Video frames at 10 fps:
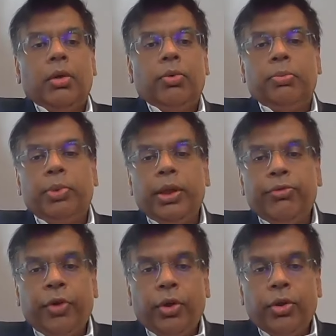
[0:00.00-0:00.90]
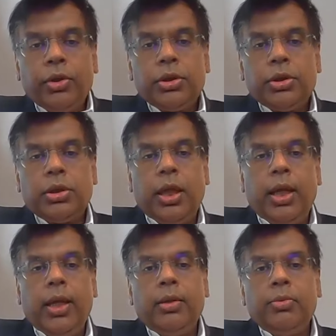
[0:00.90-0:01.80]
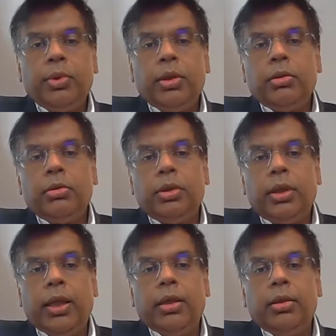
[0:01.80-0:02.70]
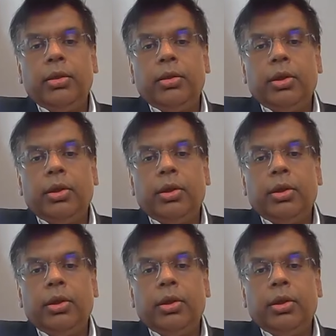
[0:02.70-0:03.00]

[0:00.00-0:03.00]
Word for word: will bring focus and will then